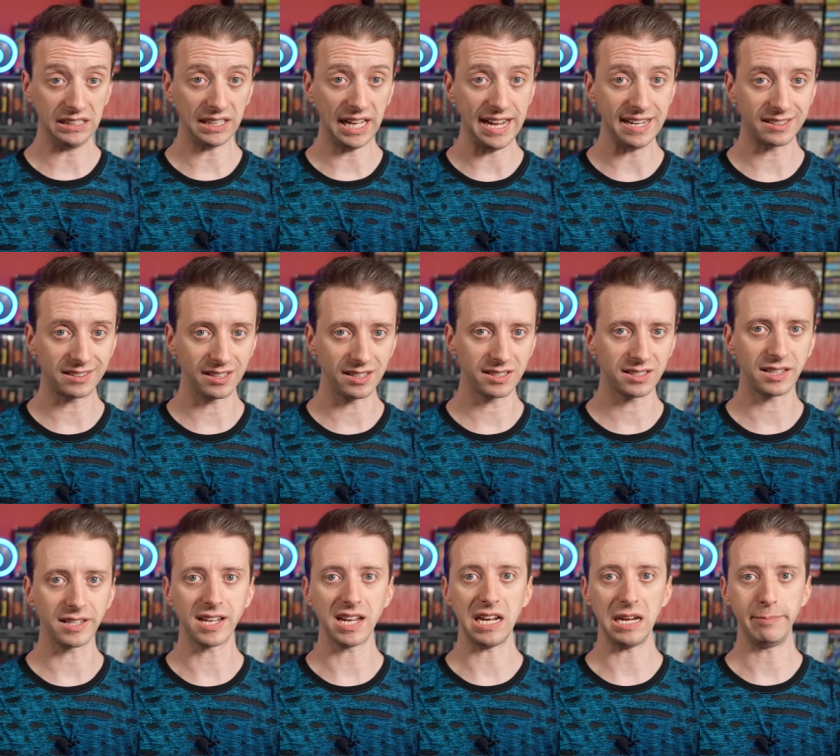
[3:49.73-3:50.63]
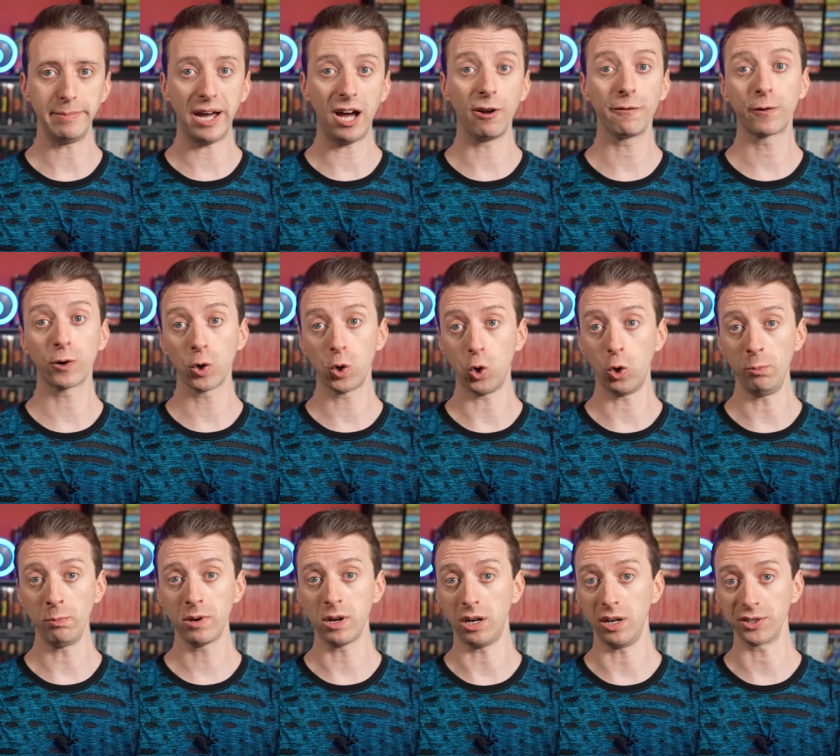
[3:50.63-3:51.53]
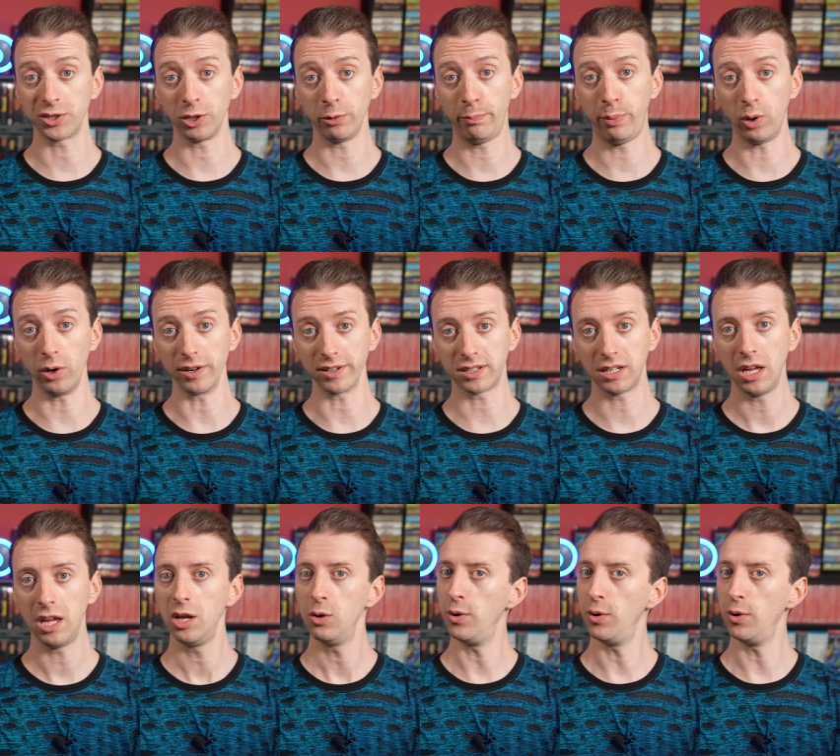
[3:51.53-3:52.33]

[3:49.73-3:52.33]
licensed the game out for home console ports